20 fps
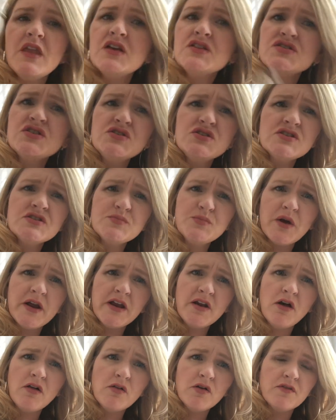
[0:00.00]
So you just spray
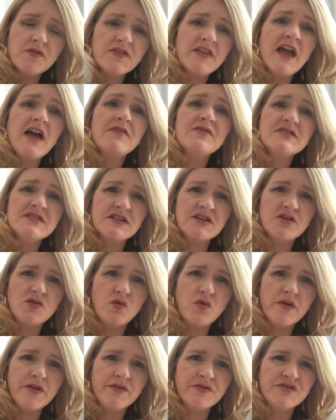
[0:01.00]
it all over. They have this in an
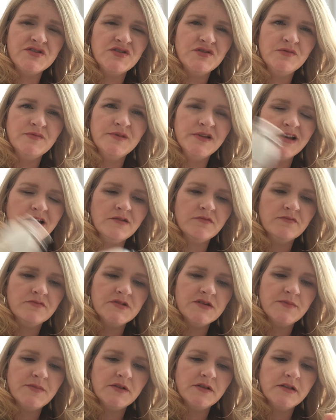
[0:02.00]
oil too, but I don't
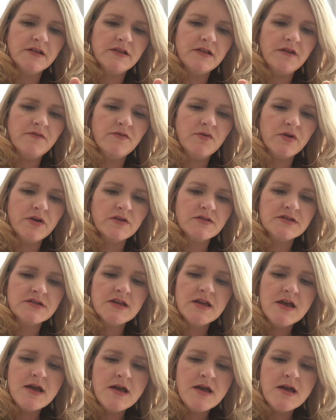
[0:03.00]
typically love oils.